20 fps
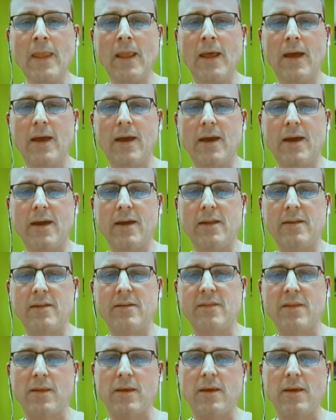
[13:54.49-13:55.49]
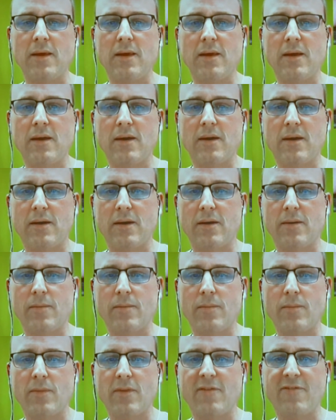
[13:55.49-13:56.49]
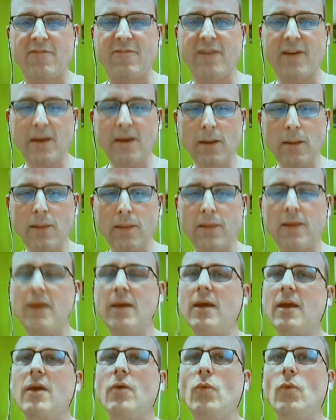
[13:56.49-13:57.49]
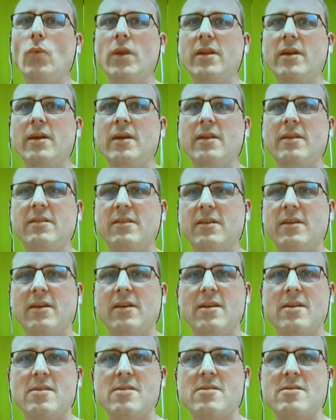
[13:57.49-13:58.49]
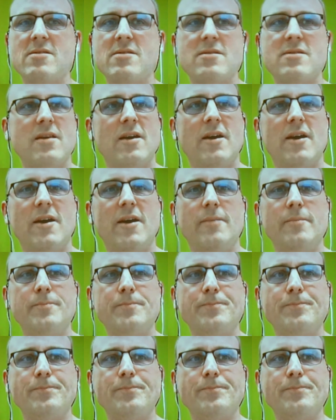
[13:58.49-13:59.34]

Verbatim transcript: And the um, the final thing we did is um,